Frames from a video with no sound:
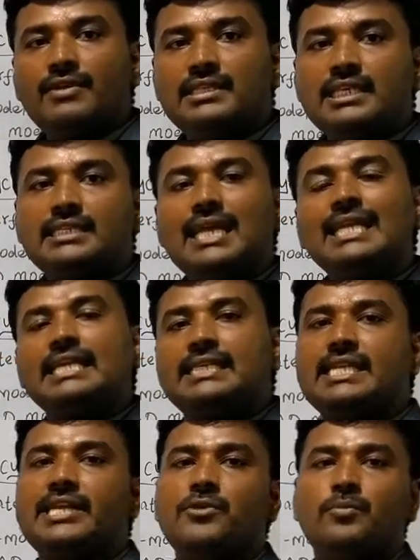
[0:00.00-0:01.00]
which is an
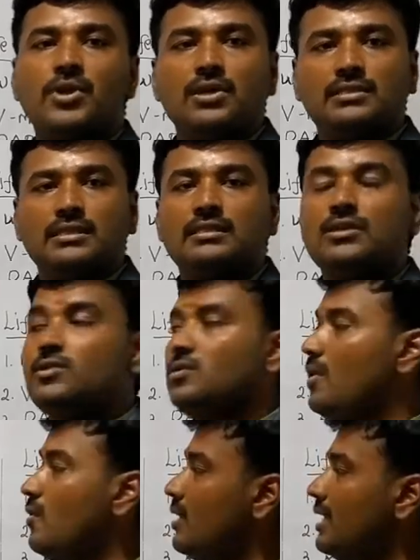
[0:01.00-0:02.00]
iterative process.
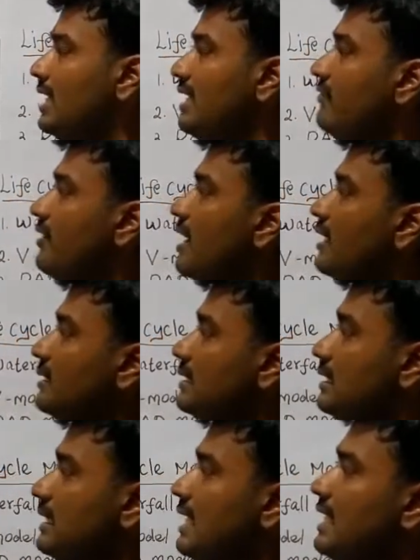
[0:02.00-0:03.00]
So only we are
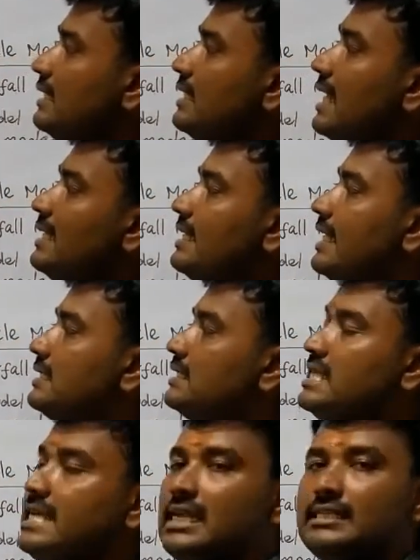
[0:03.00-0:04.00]
telling that
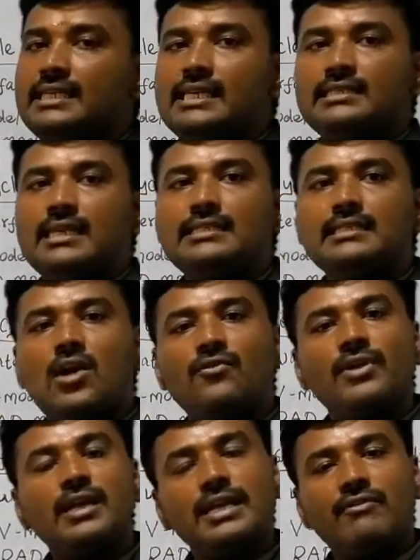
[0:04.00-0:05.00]
SDLC is a
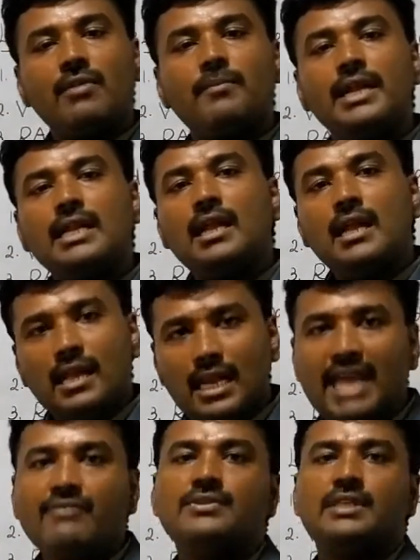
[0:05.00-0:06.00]
software development
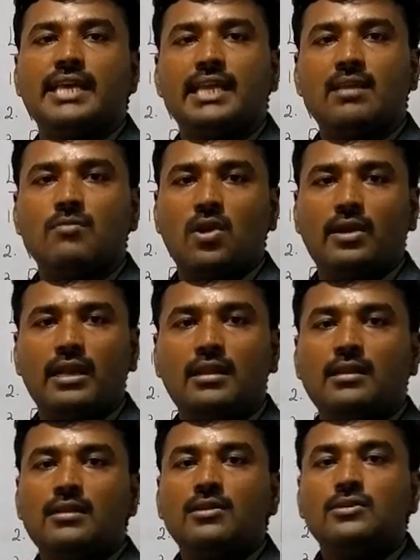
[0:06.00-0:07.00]
life cycle model.
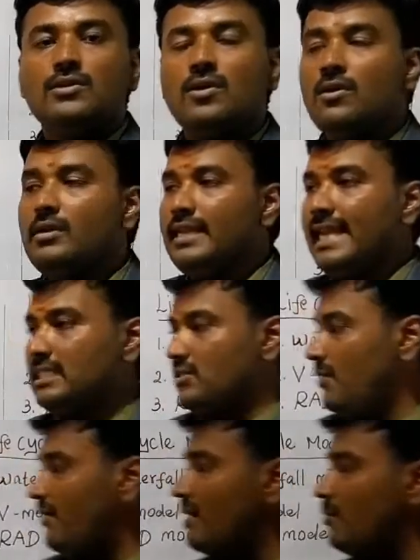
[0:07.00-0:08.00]
So
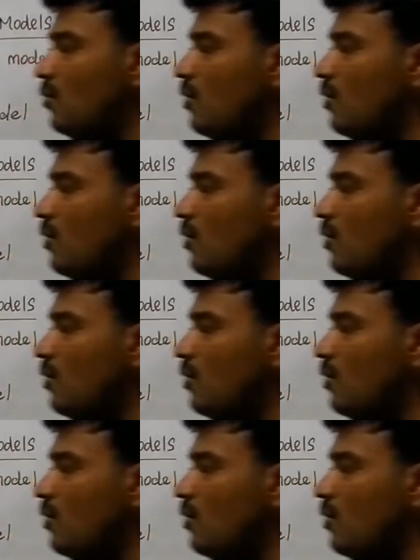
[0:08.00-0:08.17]
next we will